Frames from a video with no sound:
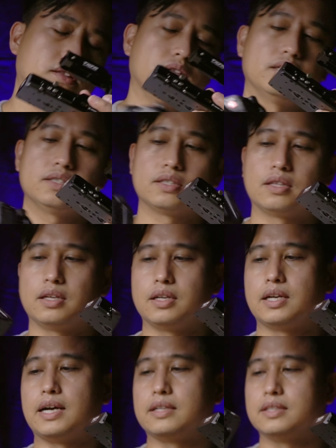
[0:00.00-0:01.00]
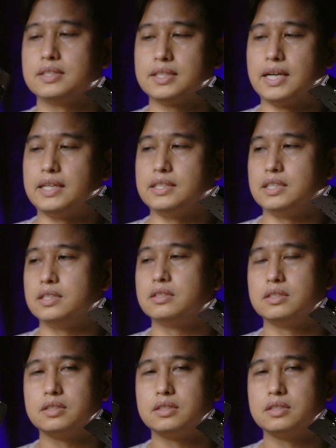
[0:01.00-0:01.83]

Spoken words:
this guy needs,